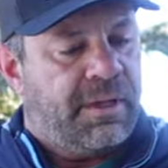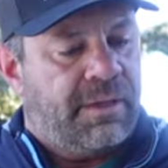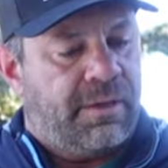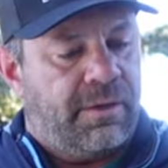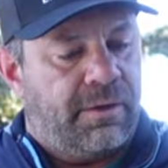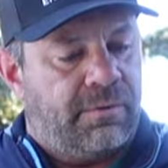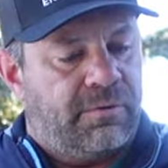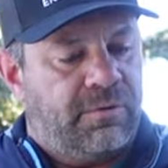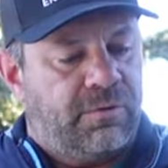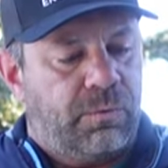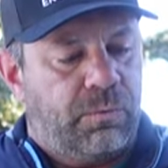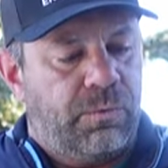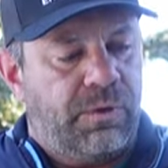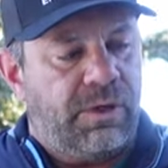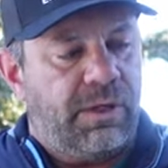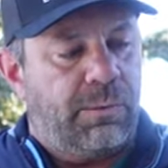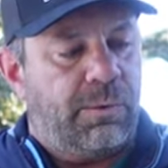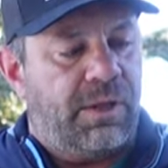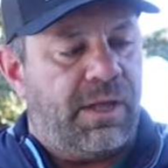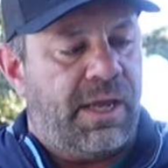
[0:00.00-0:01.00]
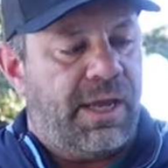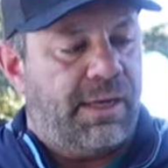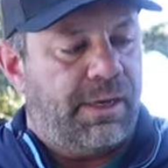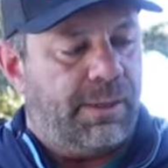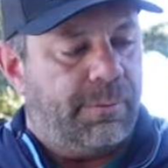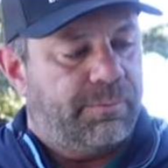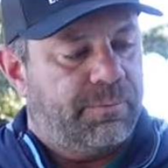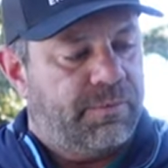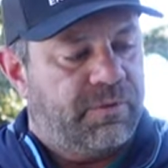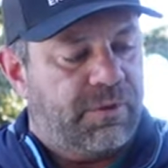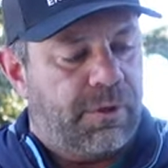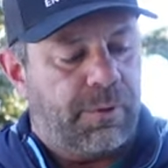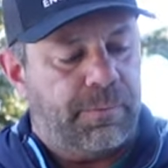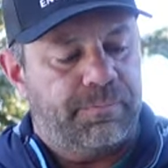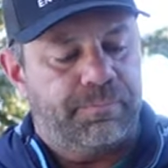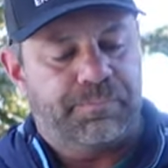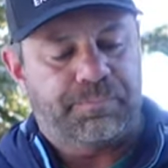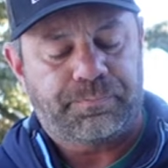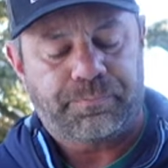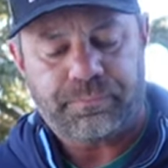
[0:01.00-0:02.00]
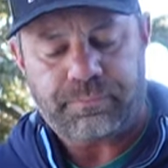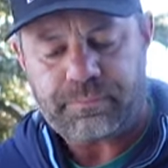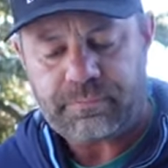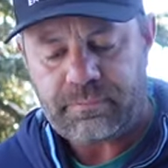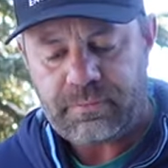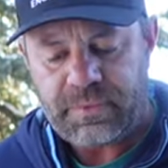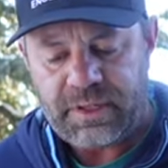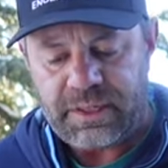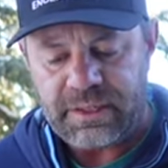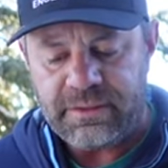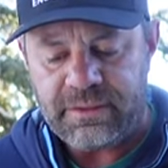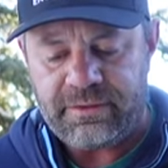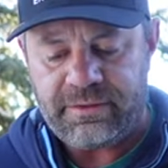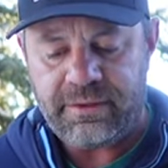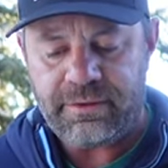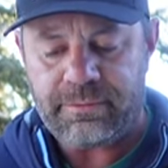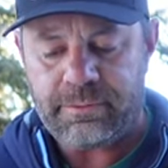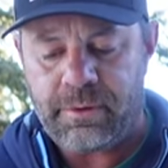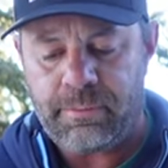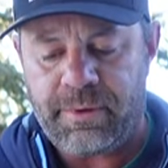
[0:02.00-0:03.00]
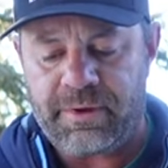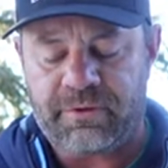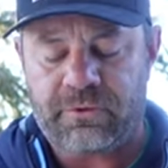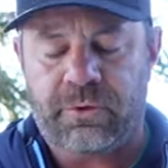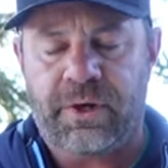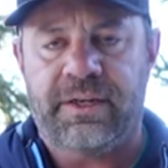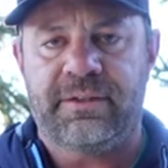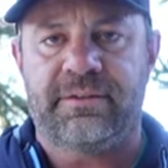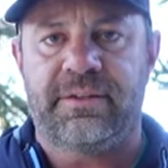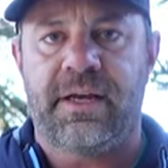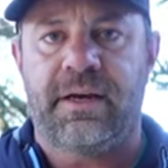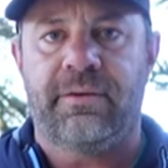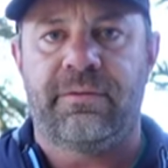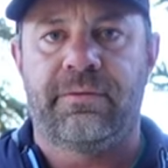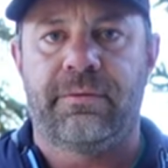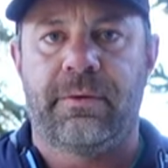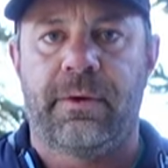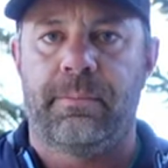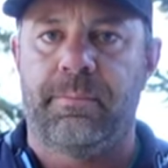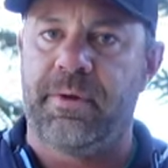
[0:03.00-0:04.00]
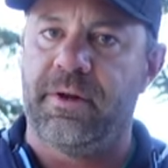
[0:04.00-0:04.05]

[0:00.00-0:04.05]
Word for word: They're just really, really handy. So, Sea to Summit makes great stuff.